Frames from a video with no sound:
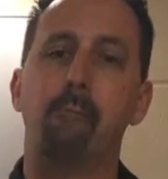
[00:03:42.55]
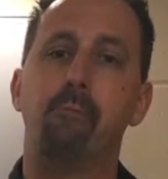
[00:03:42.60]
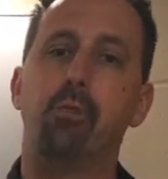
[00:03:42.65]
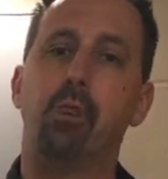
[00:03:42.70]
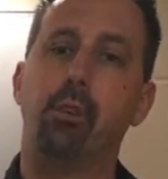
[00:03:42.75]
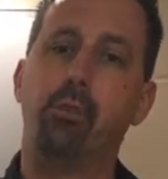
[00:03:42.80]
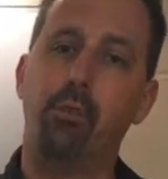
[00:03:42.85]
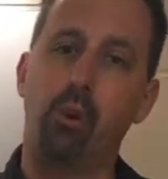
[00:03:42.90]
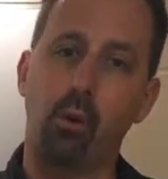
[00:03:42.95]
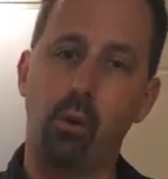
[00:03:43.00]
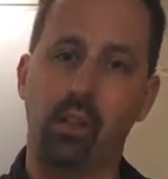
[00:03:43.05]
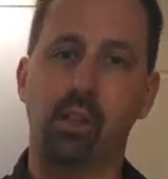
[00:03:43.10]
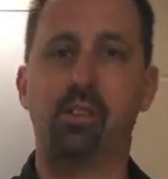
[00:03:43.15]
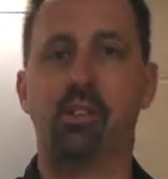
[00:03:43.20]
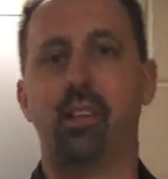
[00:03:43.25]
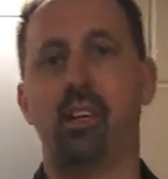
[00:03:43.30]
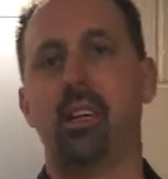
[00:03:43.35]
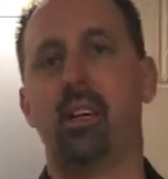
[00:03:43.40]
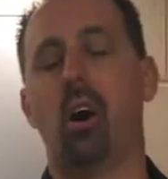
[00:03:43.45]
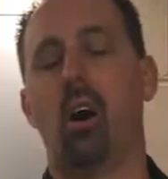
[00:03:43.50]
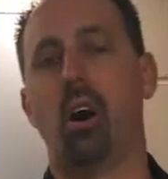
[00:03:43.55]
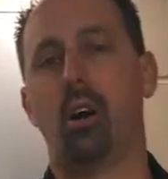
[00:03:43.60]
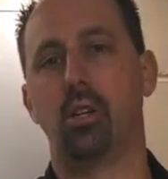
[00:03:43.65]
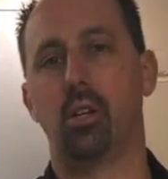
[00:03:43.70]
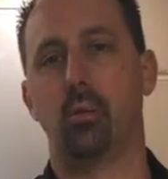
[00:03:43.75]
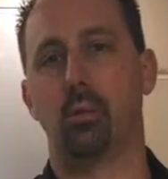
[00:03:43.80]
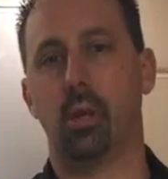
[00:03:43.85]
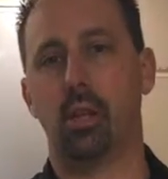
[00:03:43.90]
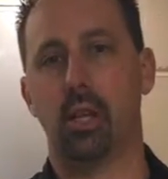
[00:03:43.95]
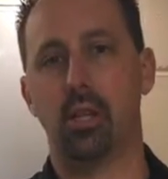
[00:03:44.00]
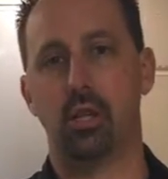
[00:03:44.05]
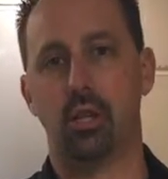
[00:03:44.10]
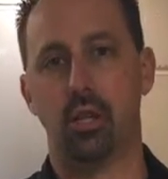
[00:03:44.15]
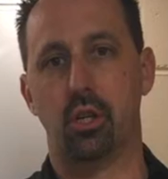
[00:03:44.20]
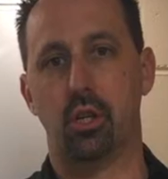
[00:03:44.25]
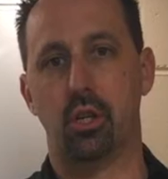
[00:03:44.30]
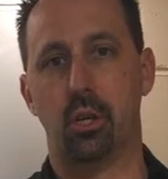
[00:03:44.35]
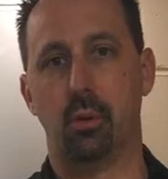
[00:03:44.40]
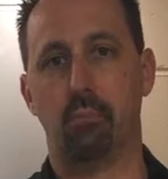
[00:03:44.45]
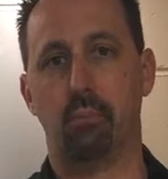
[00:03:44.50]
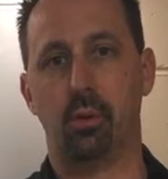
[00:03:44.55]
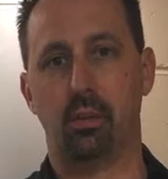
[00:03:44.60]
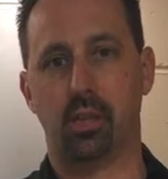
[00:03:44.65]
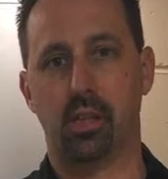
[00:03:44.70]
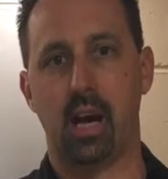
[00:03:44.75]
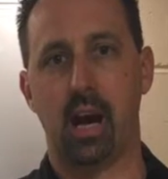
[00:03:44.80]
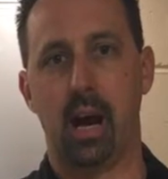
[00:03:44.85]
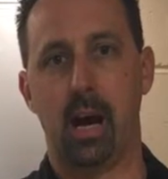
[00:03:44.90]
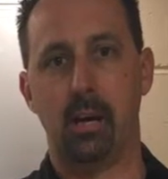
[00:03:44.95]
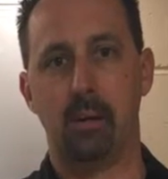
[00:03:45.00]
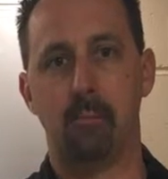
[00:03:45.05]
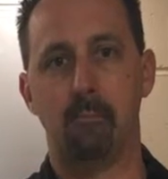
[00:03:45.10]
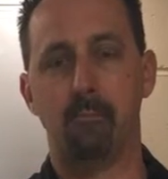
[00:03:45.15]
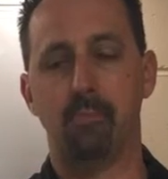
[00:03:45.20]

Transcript: to focus in on your relationship with God.